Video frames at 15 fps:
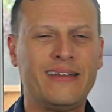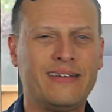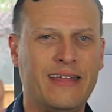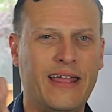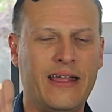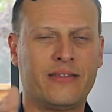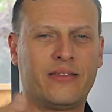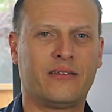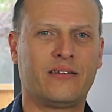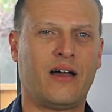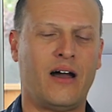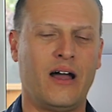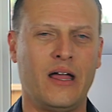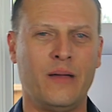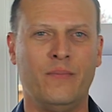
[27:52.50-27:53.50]
Take the
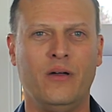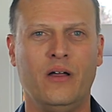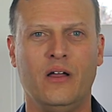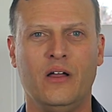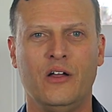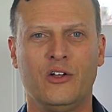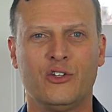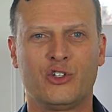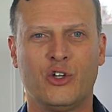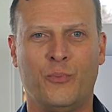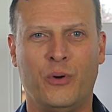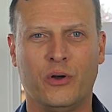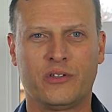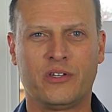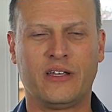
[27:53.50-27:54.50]
time to
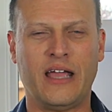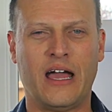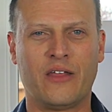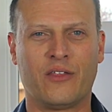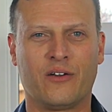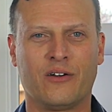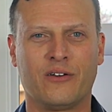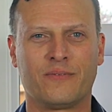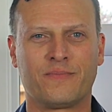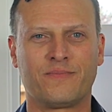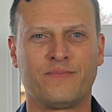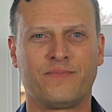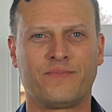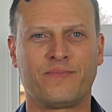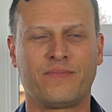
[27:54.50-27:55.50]
put together
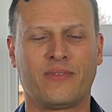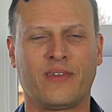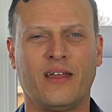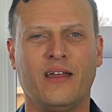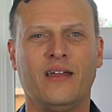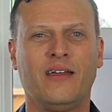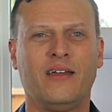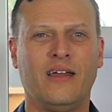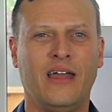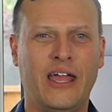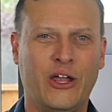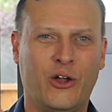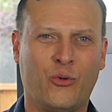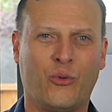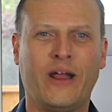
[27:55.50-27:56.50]

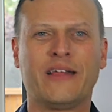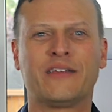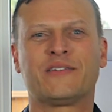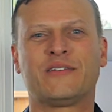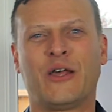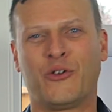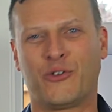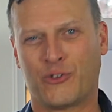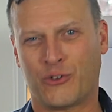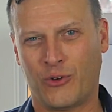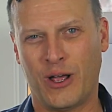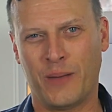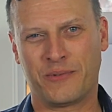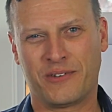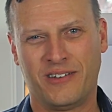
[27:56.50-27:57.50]
a great sales
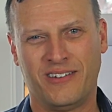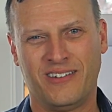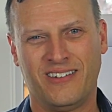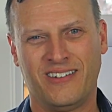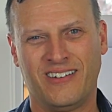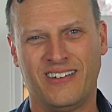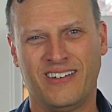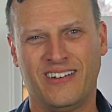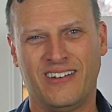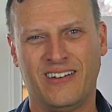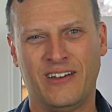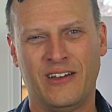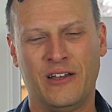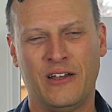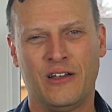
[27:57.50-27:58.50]
script.
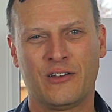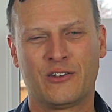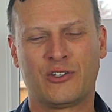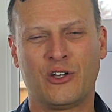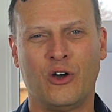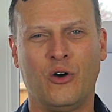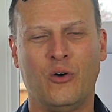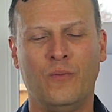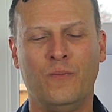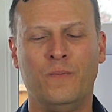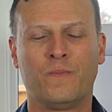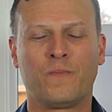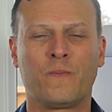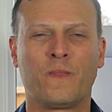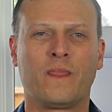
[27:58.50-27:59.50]
So
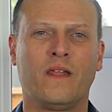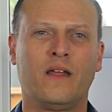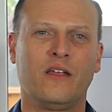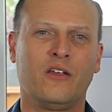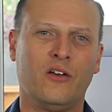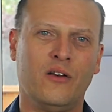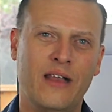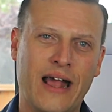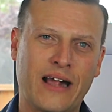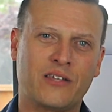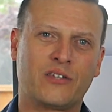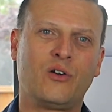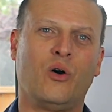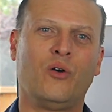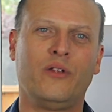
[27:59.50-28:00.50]
your
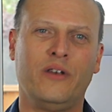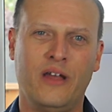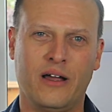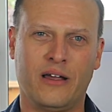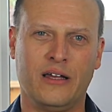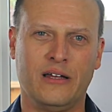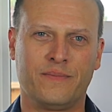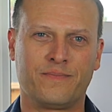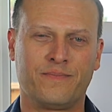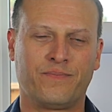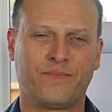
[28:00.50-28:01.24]
next golden nugget